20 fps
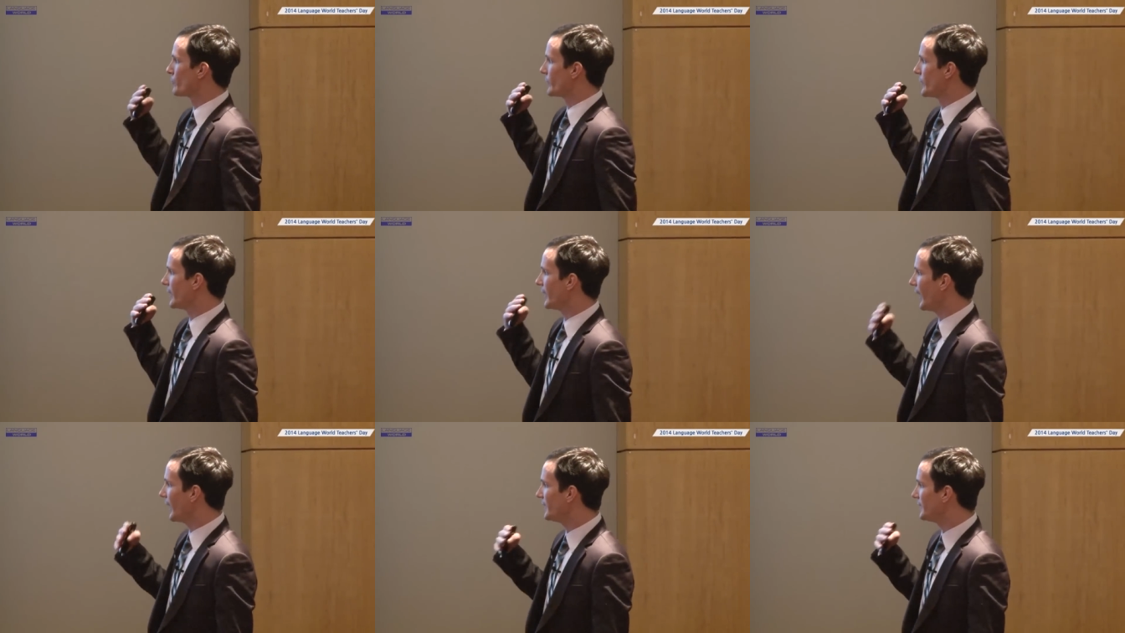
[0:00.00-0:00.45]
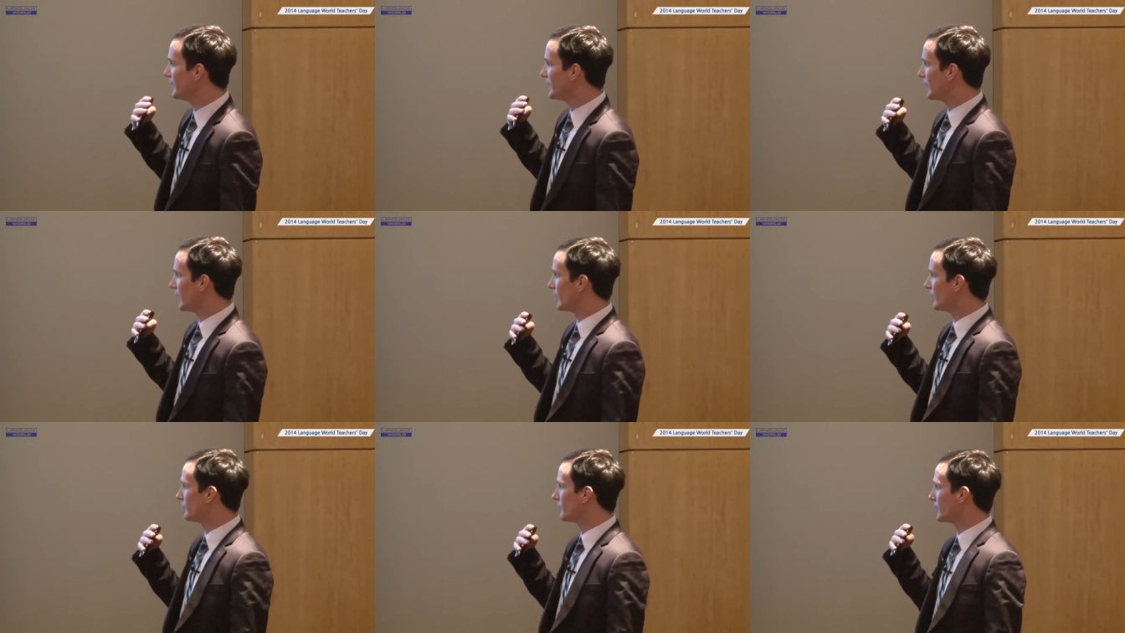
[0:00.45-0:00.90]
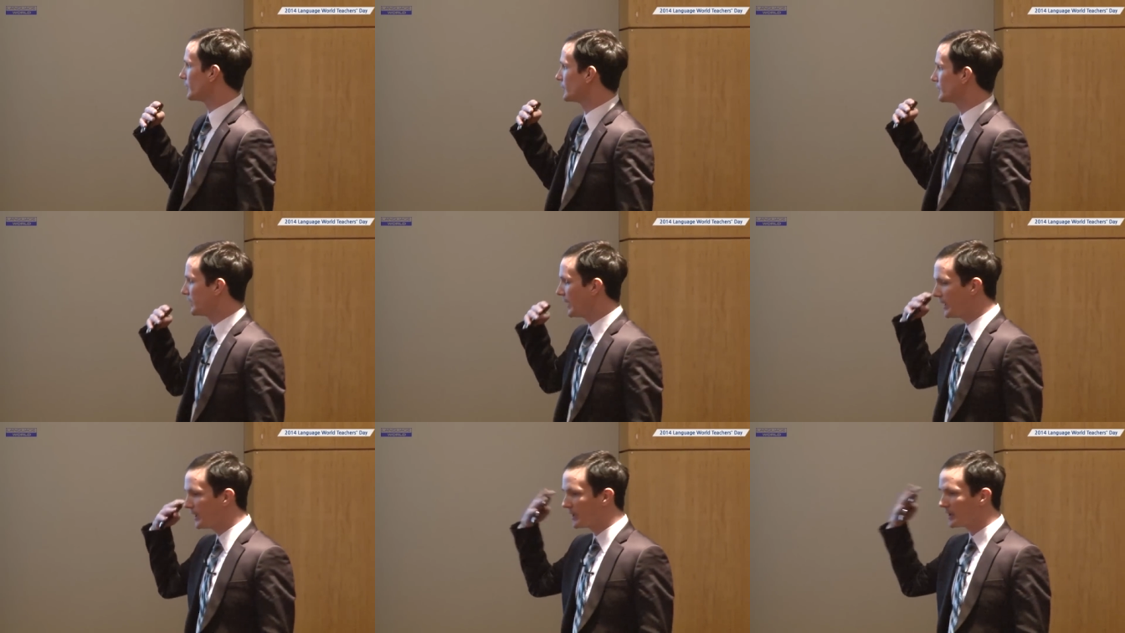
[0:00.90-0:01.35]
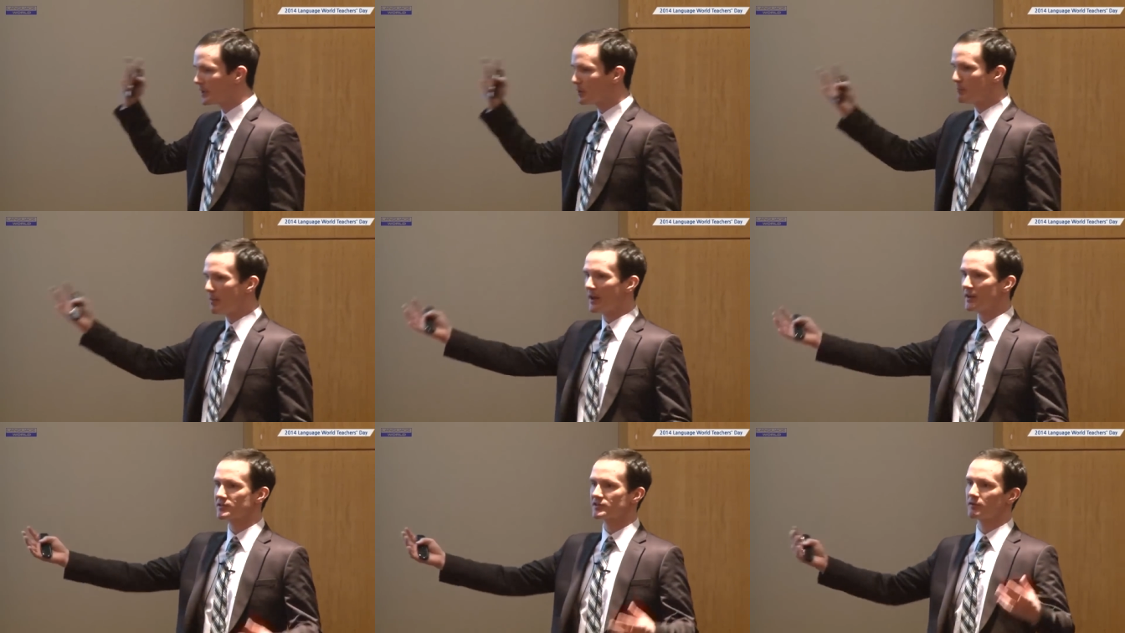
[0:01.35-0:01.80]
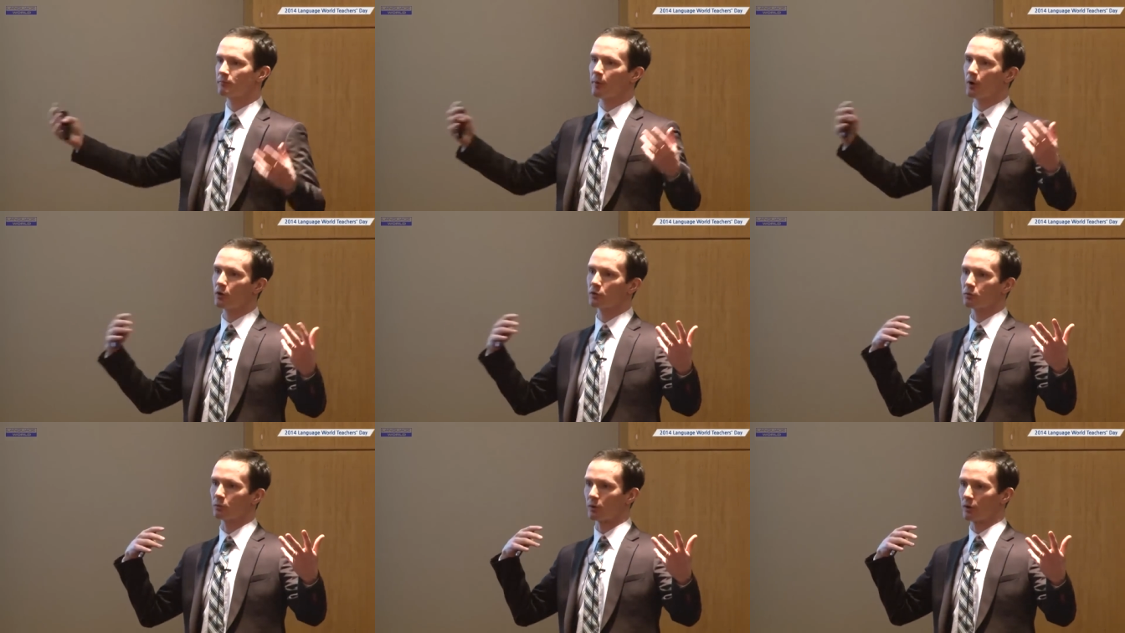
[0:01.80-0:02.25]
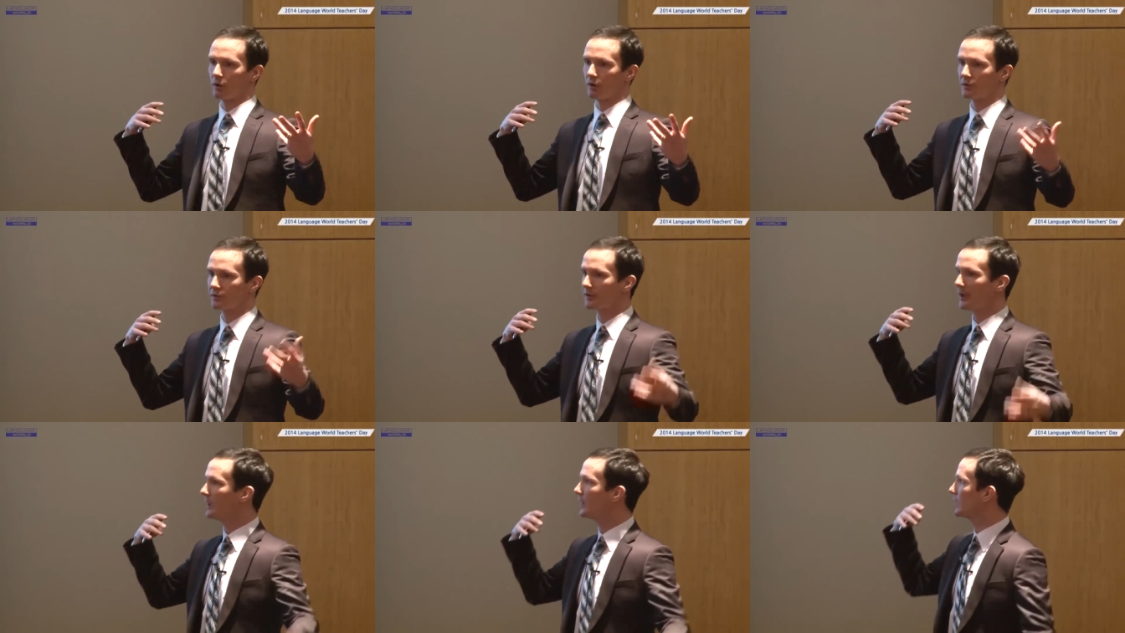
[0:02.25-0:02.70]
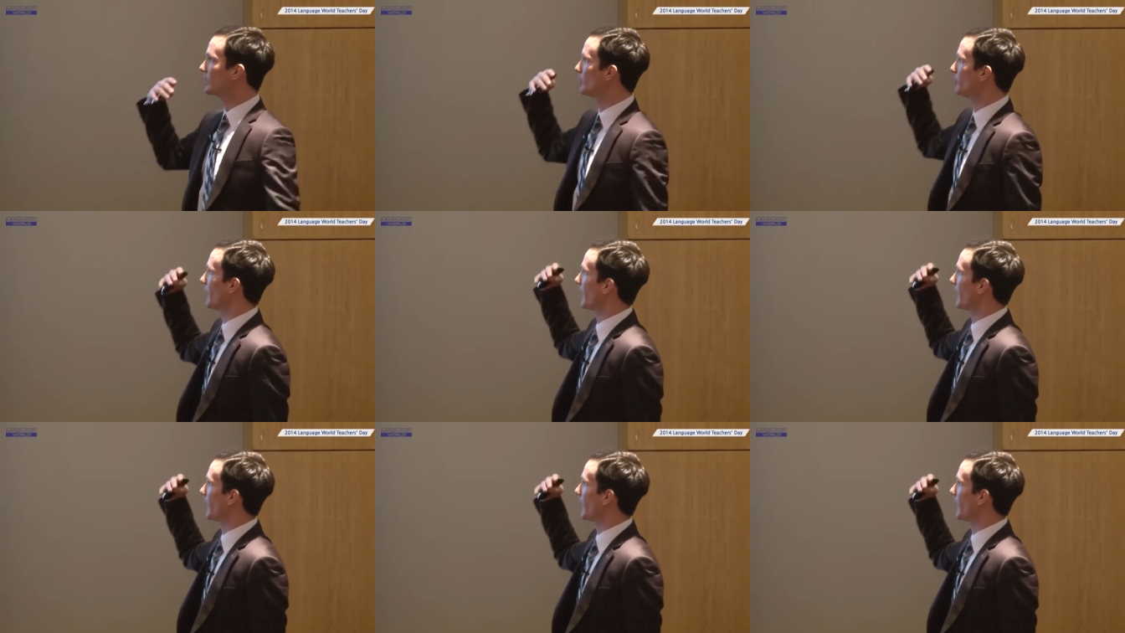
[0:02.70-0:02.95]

The idea of taking the best of both worlds, taking the